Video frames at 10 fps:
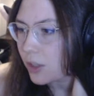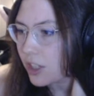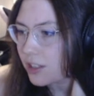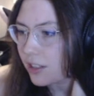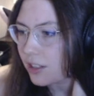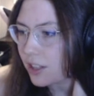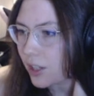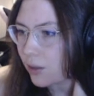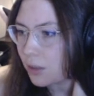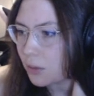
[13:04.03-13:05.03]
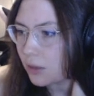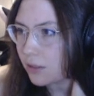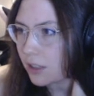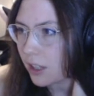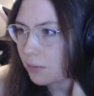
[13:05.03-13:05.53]
g6 is the only move
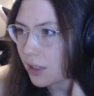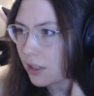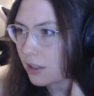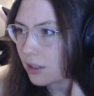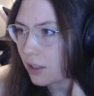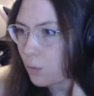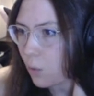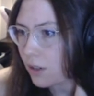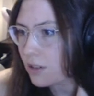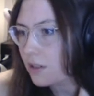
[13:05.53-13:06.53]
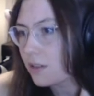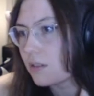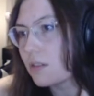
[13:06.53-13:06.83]
to not be like worse.